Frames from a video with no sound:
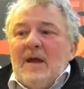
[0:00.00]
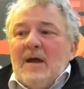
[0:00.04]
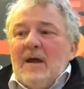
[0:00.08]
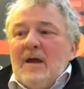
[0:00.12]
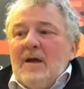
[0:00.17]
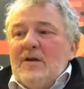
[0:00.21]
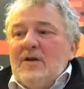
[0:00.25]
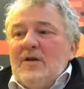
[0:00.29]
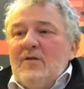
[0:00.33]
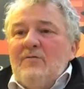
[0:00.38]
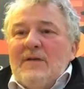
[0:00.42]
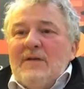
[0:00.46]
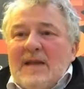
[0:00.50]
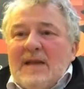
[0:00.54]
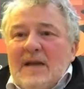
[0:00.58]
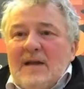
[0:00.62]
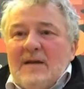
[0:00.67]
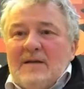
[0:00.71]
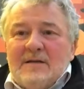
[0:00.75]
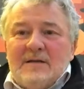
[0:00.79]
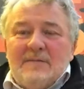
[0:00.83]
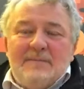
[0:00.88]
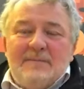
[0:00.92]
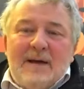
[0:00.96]

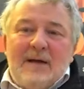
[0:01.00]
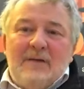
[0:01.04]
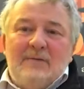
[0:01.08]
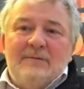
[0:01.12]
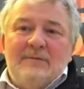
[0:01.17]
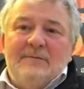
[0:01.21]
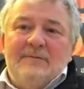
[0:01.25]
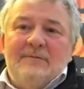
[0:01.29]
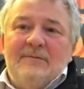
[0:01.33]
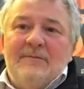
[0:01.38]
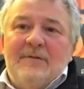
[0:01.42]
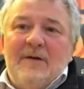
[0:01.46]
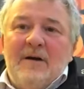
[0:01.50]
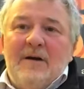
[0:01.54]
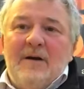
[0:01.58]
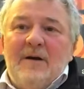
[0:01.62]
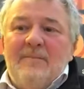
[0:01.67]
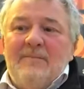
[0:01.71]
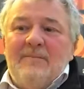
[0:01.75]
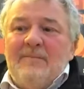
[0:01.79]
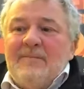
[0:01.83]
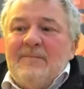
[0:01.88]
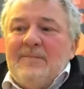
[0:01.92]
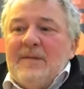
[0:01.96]
unique to Belton
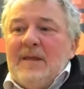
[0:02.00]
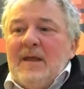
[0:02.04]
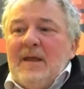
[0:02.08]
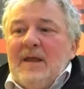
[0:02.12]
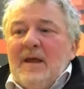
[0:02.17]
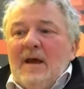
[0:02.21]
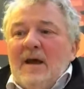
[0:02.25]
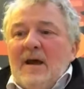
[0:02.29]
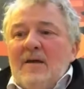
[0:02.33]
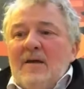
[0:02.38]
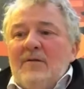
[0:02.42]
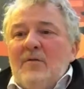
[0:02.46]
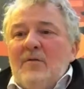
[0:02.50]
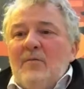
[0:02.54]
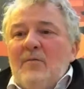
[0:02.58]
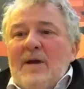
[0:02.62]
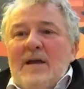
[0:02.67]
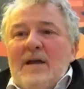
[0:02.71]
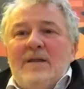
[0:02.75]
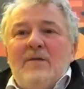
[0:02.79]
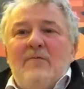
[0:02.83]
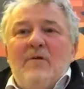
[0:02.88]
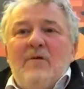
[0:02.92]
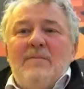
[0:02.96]
Farm. And the
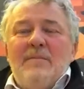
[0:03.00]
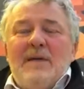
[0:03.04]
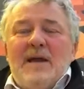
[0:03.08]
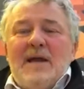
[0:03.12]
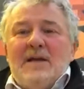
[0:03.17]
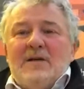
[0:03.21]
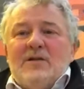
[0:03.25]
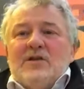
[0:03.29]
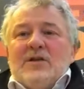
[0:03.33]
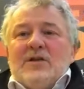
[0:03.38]
way that we make